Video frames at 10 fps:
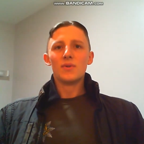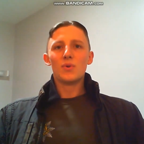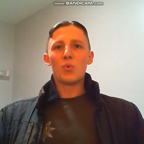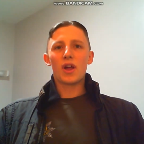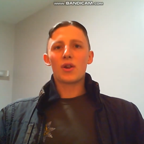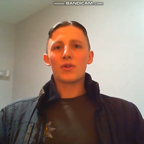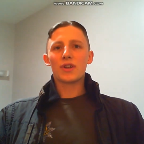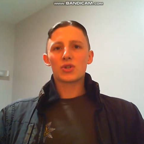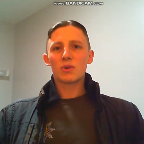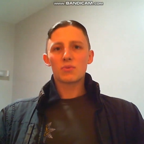Well, on the
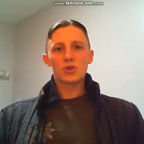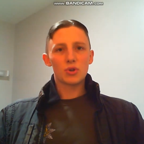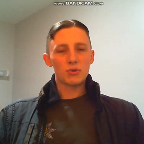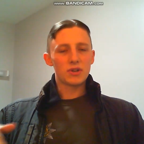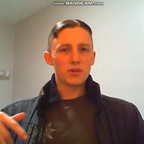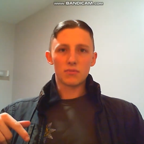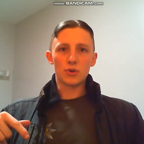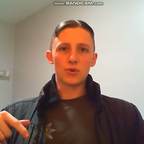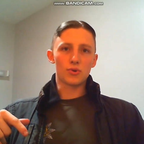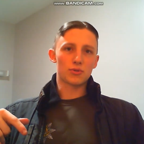assumption that you didn't mute
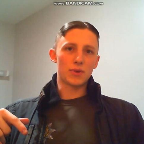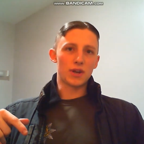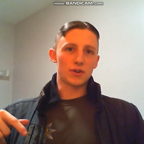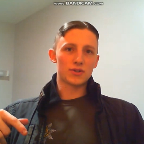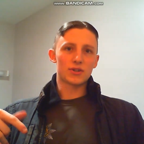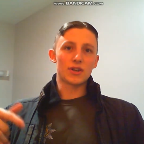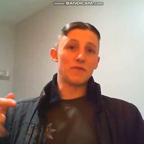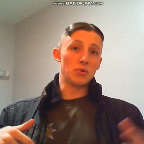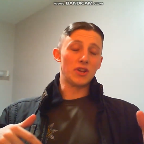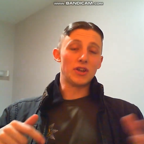your speakers, and if
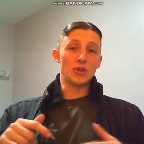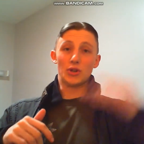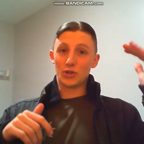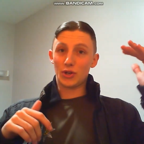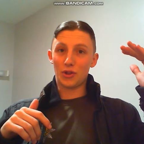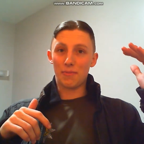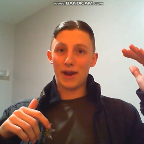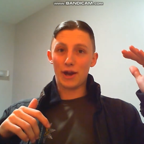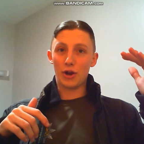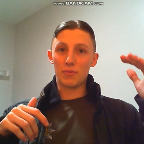you did, you can turn them
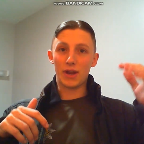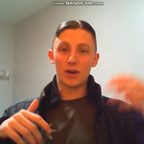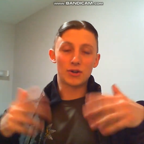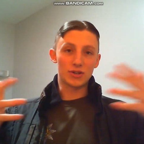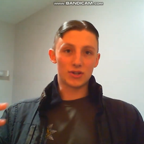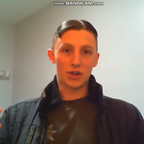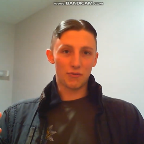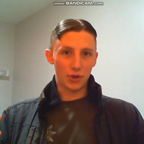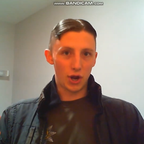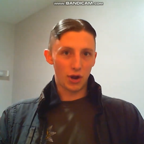back up now because it's time for
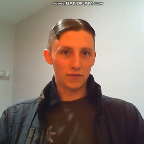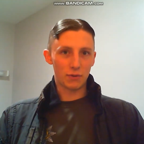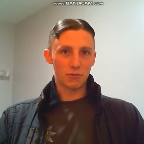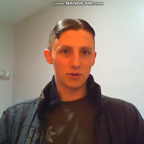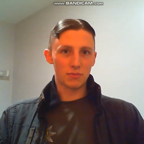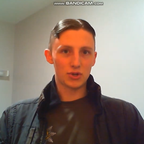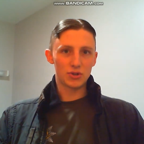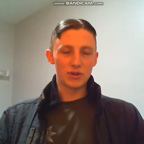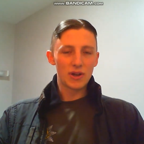the halftime intermission.